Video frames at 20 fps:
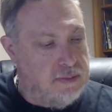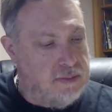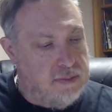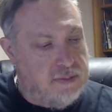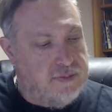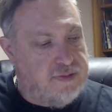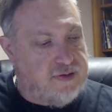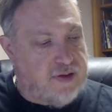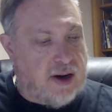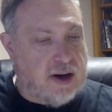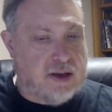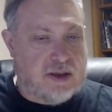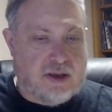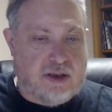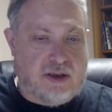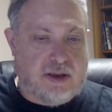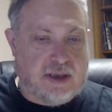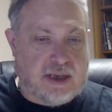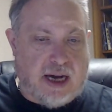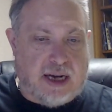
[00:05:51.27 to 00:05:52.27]

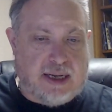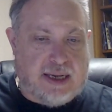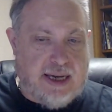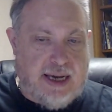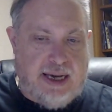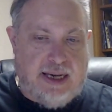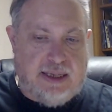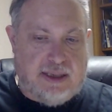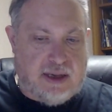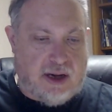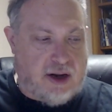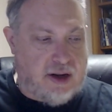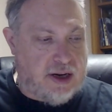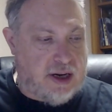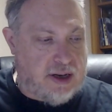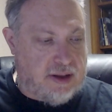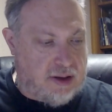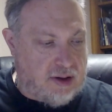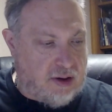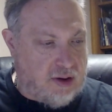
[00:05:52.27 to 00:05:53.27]
Functional. It's got keys on
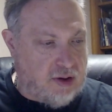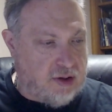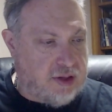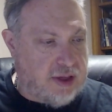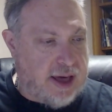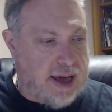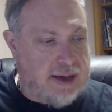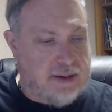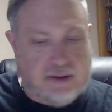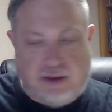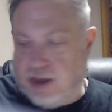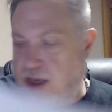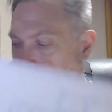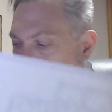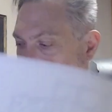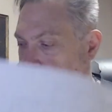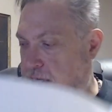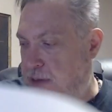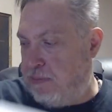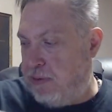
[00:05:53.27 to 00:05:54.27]
it, the whole thing, so that
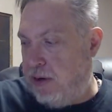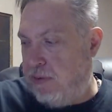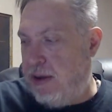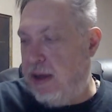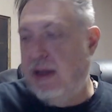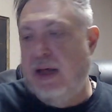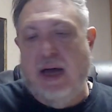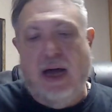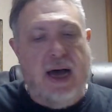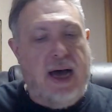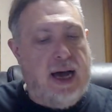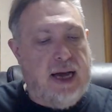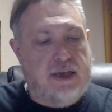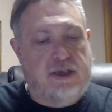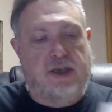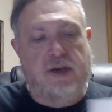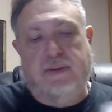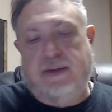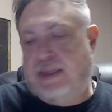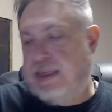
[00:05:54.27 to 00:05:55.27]
worked out pretty well. I
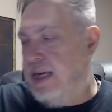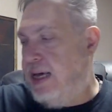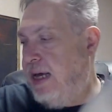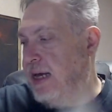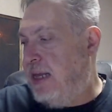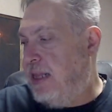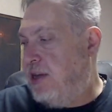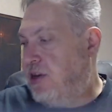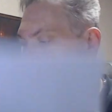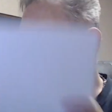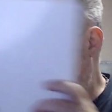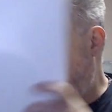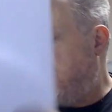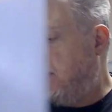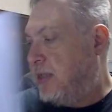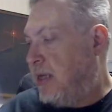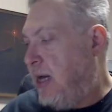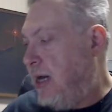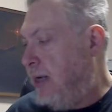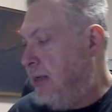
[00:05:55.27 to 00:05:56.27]
assume it's keyed to the GM's
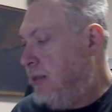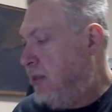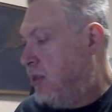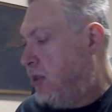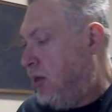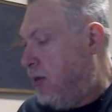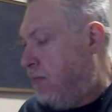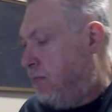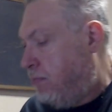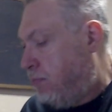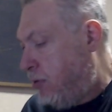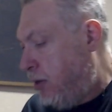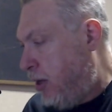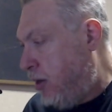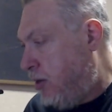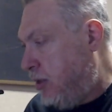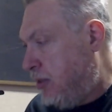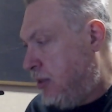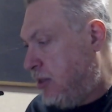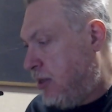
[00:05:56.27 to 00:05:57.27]
guide, so pretty
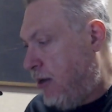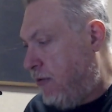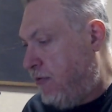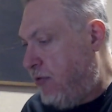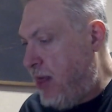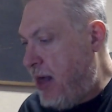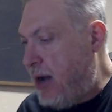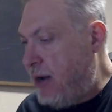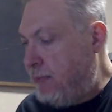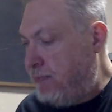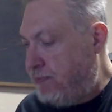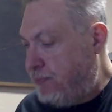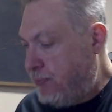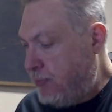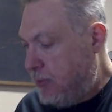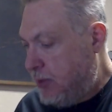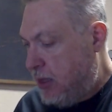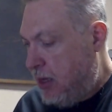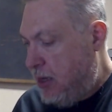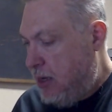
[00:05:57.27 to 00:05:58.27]
good stuff there.
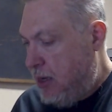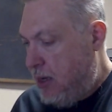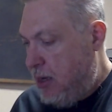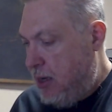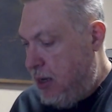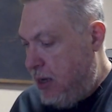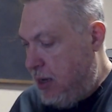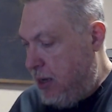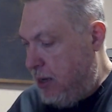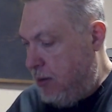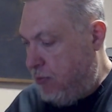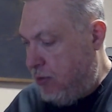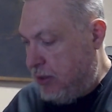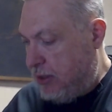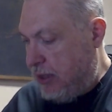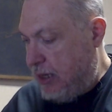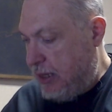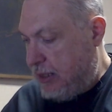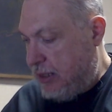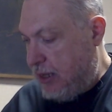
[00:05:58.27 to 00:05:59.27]
What's
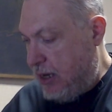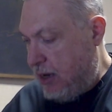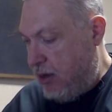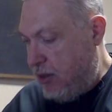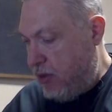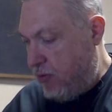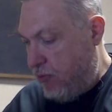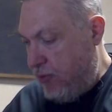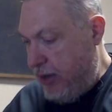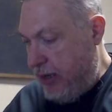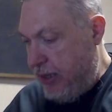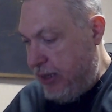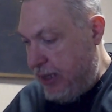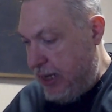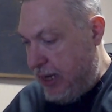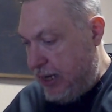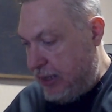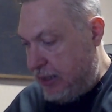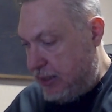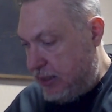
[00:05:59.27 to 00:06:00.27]
the next thing on the read
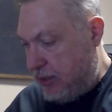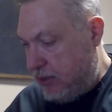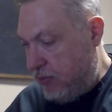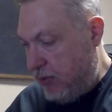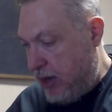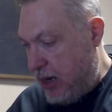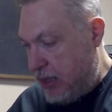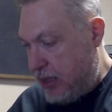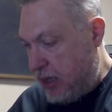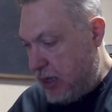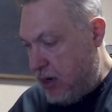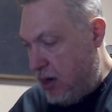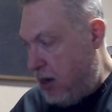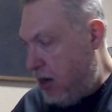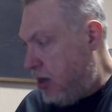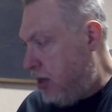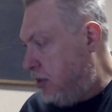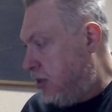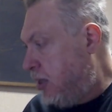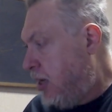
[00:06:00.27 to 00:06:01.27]
list? We got the
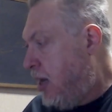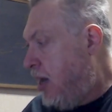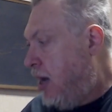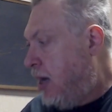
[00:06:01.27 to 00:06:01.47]
cards.